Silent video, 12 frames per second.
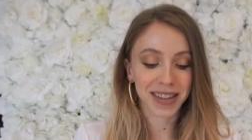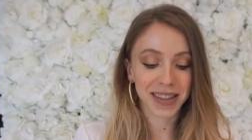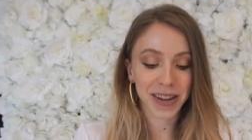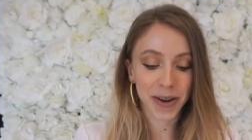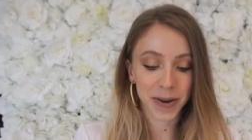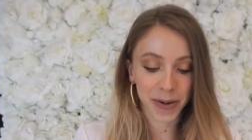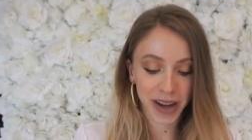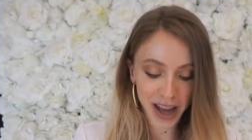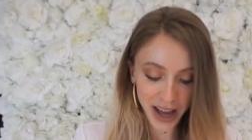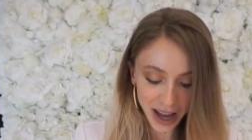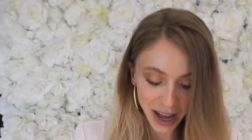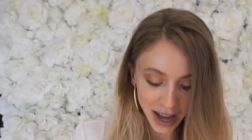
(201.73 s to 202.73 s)
So
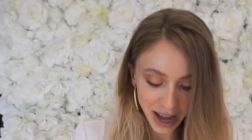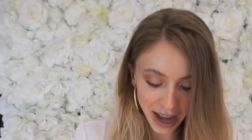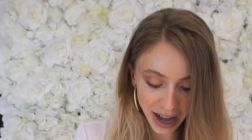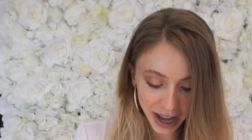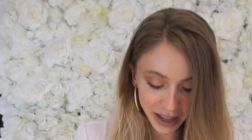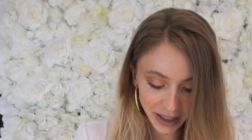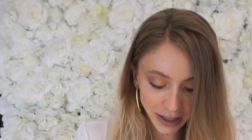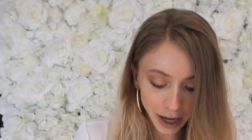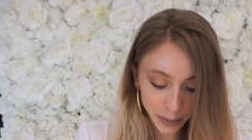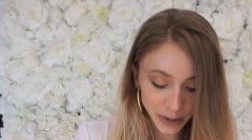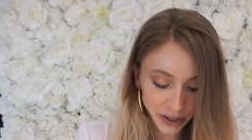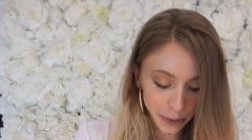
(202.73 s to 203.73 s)
uh, the
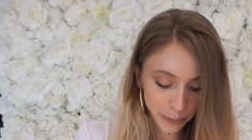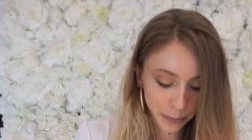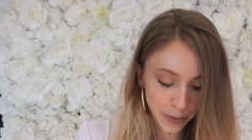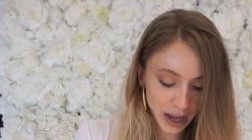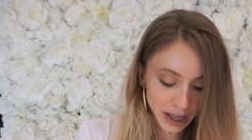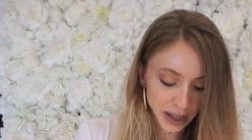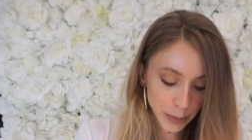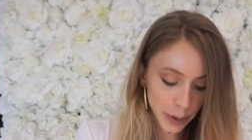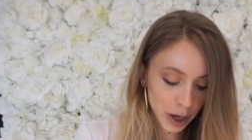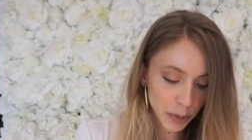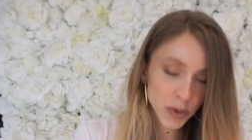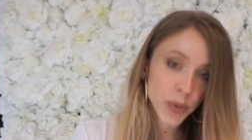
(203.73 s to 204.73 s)
tops don't fit. The
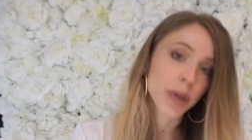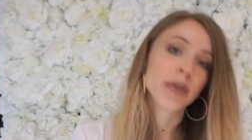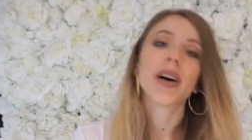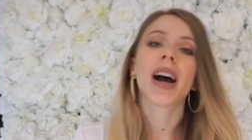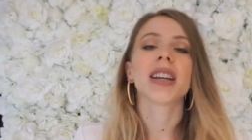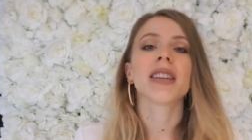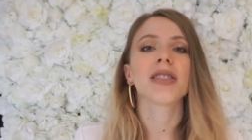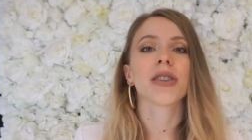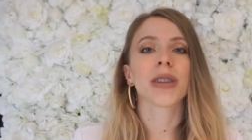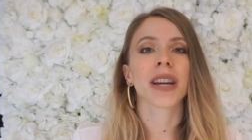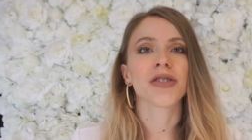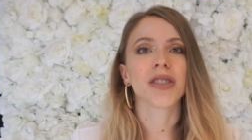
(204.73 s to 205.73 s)
bottoms were fine, so
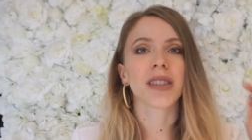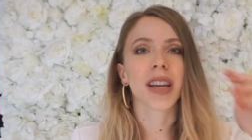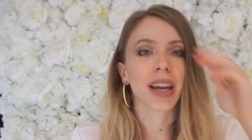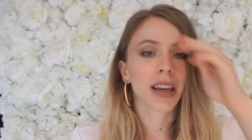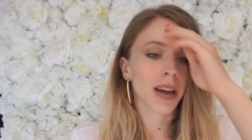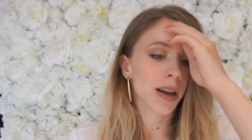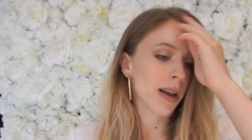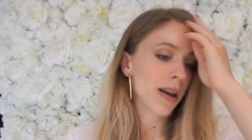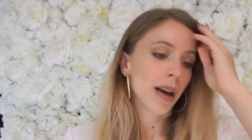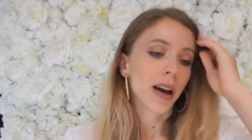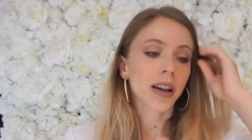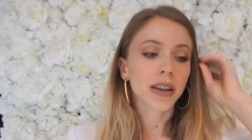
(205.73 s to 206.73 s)
that's just like
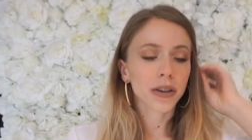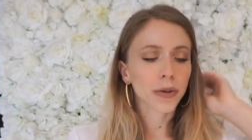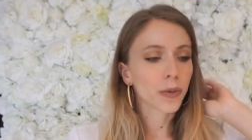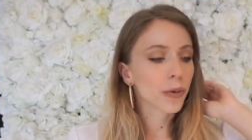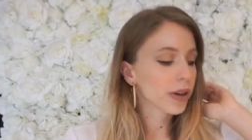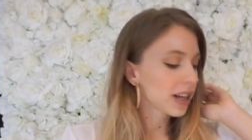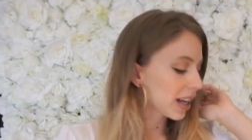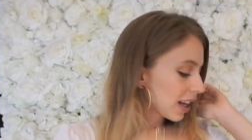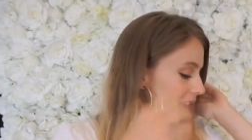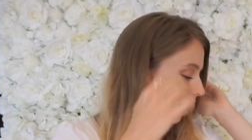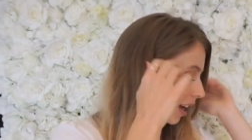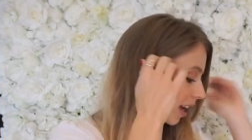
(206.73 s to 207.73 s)
a little warning,
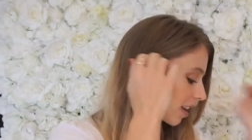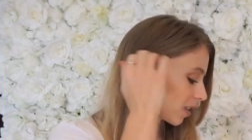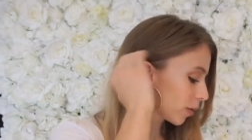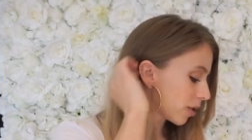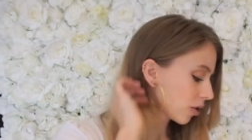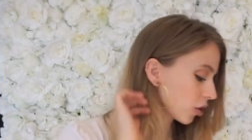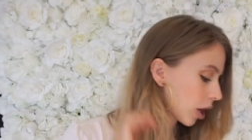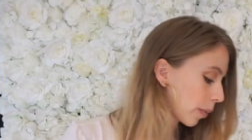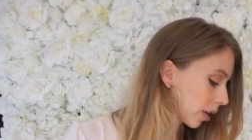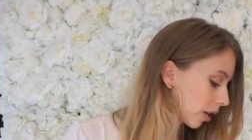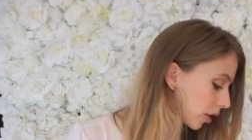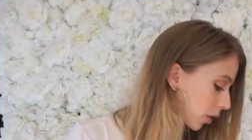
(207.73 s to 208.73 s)
I guess, when you're
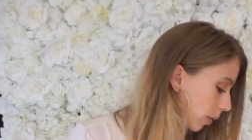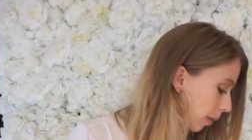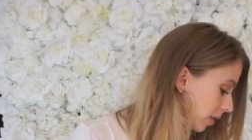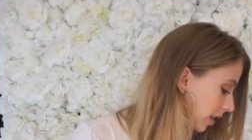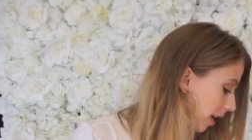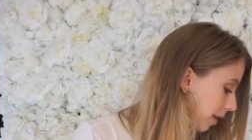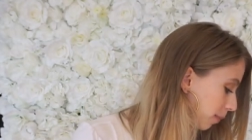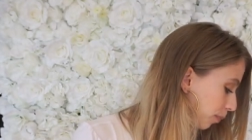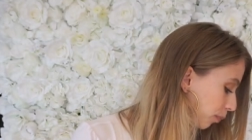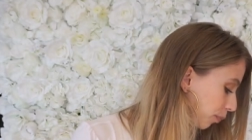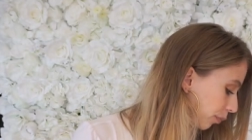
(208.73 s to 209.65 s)
shopping on their website.